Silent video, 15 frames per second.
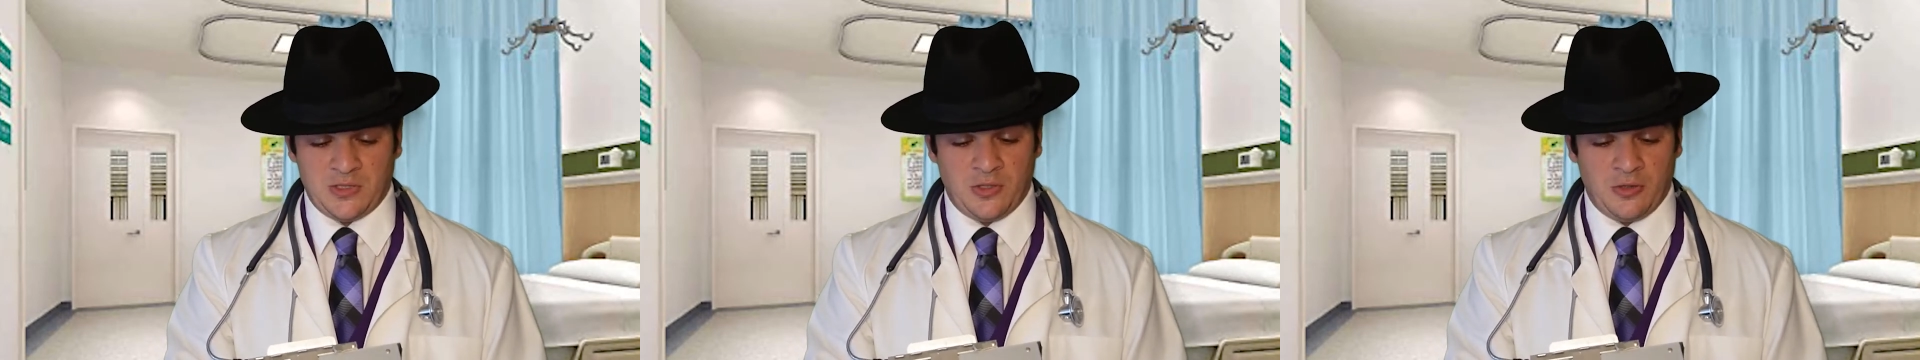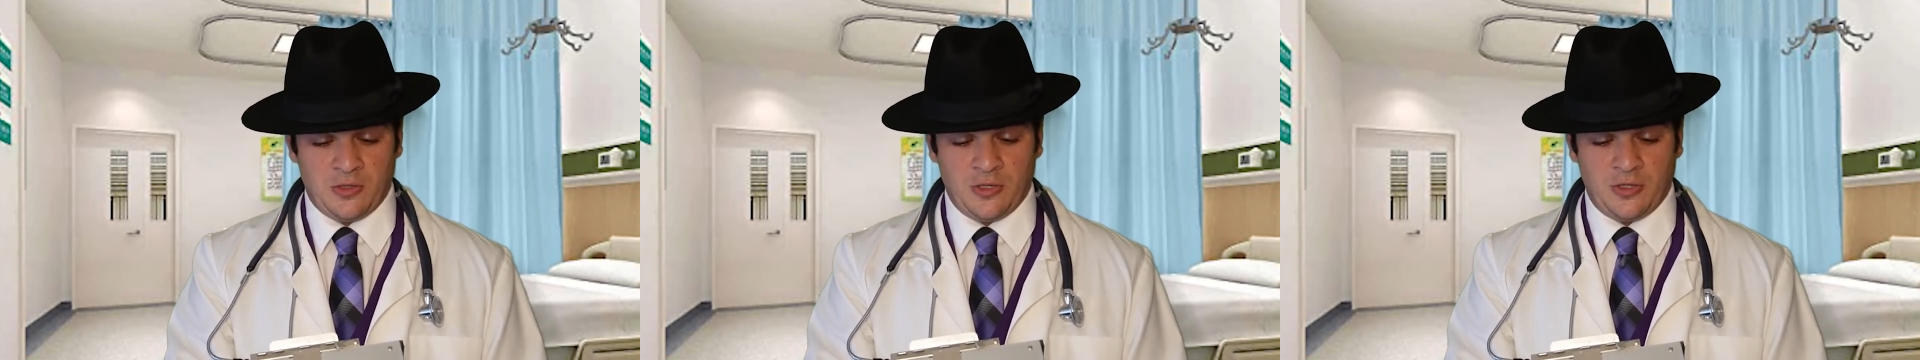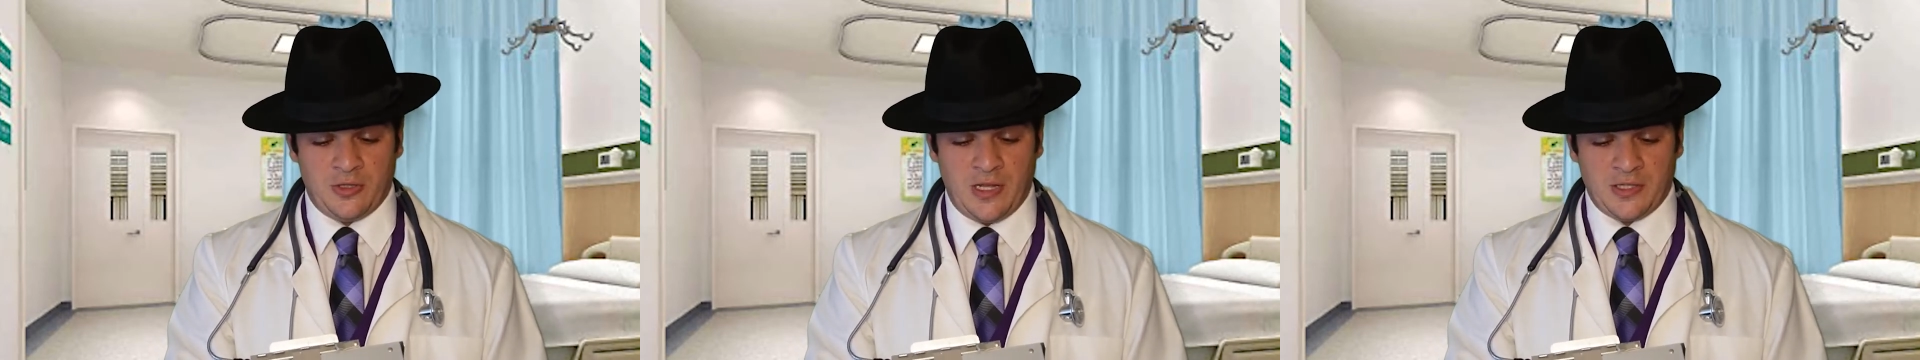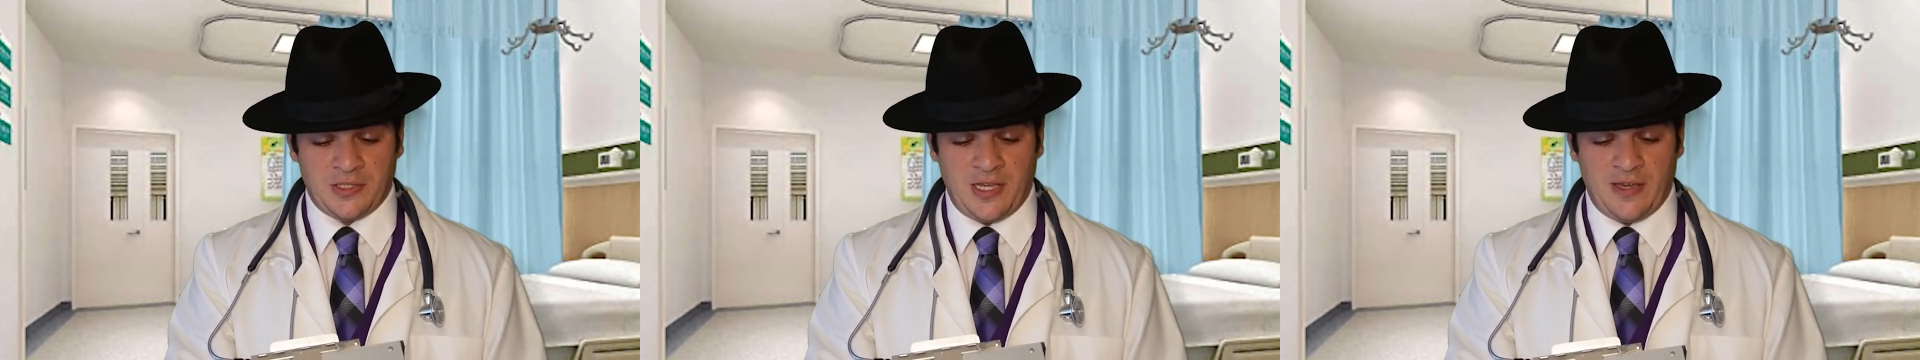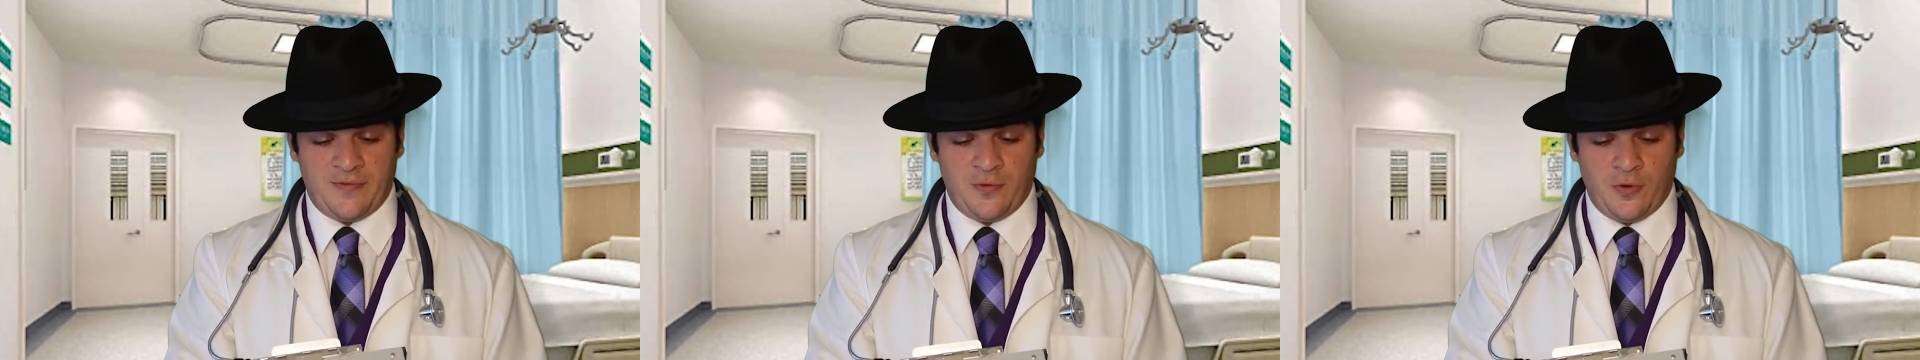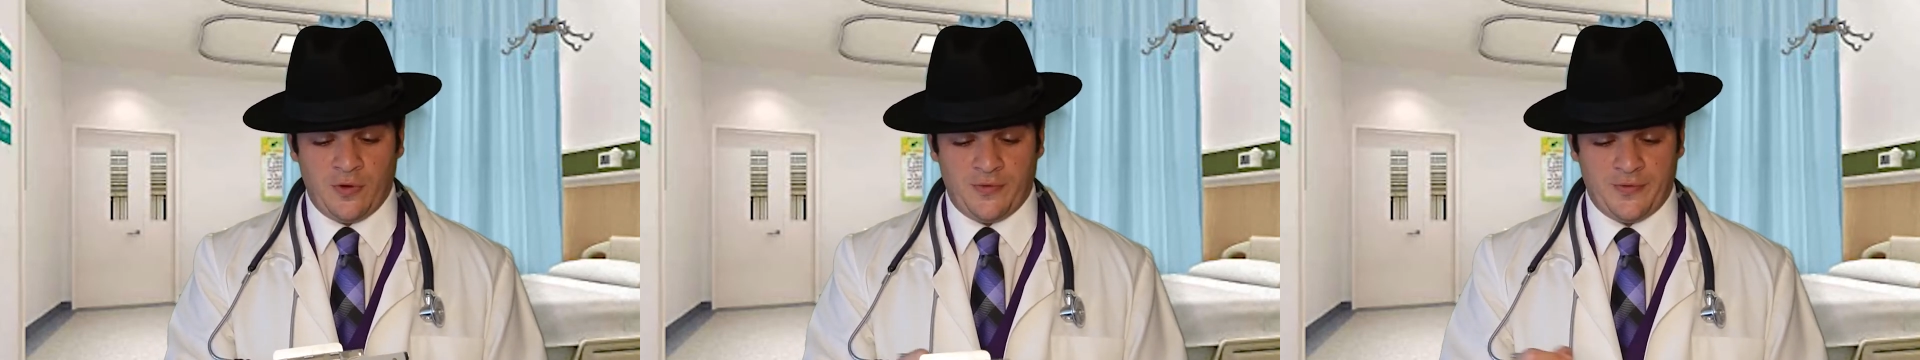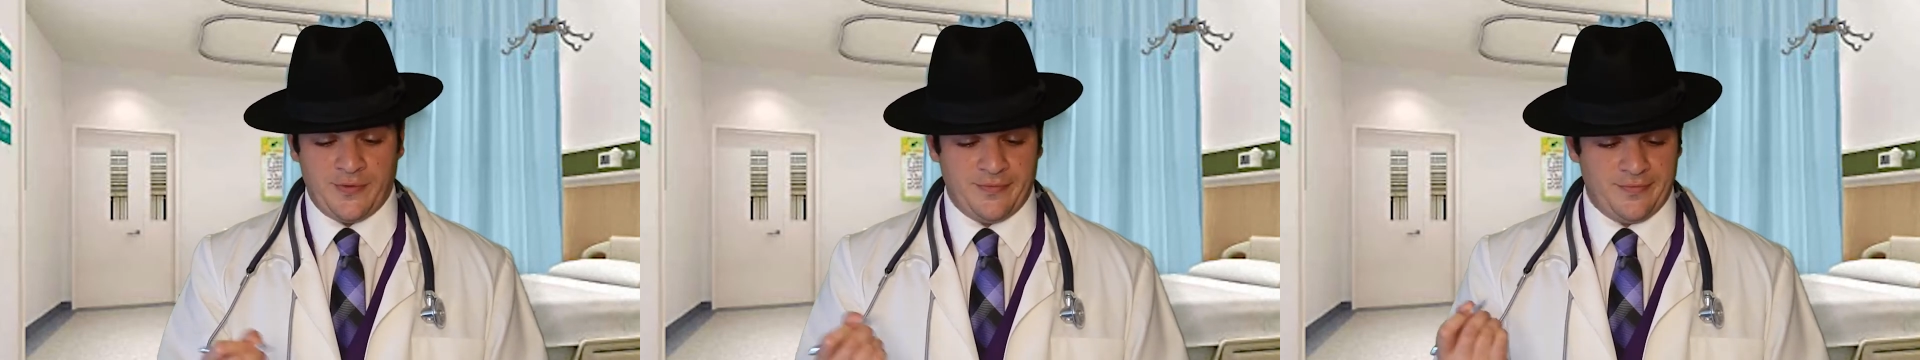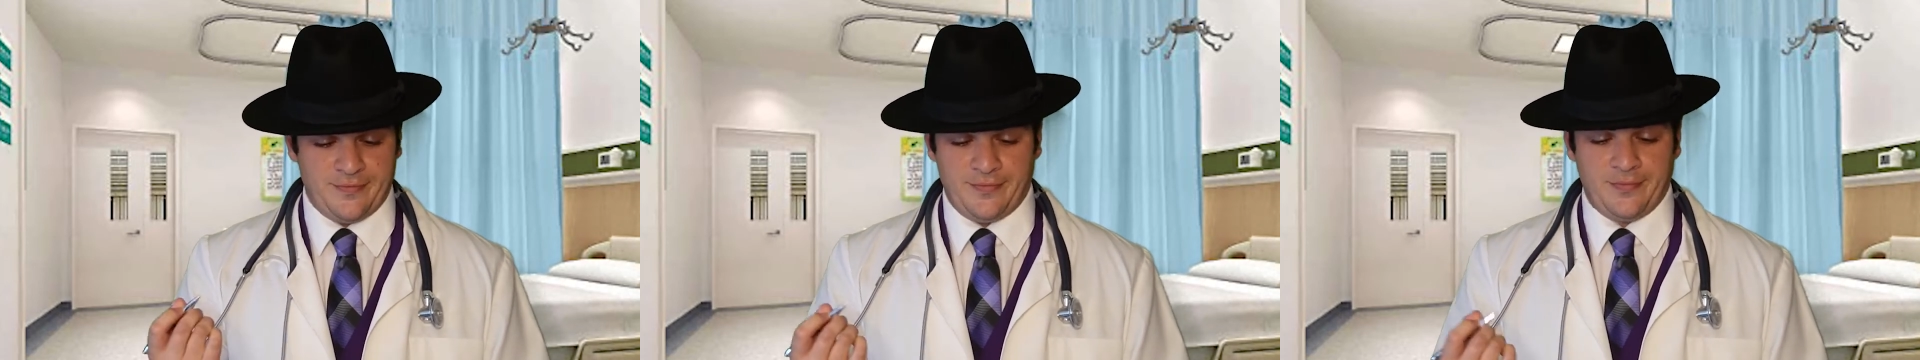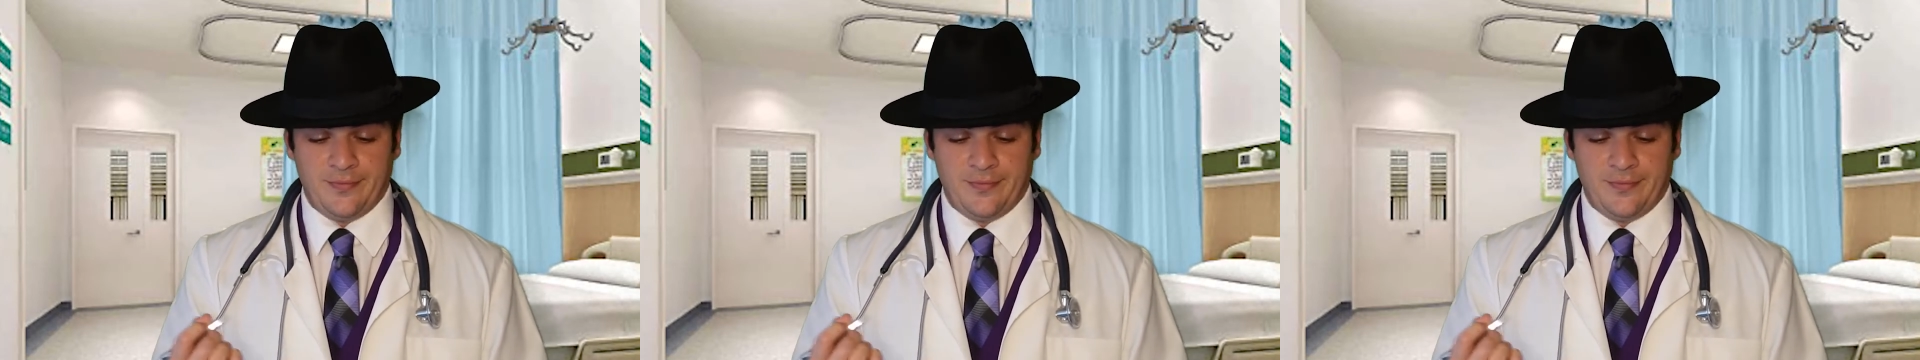That's no good. That's half off.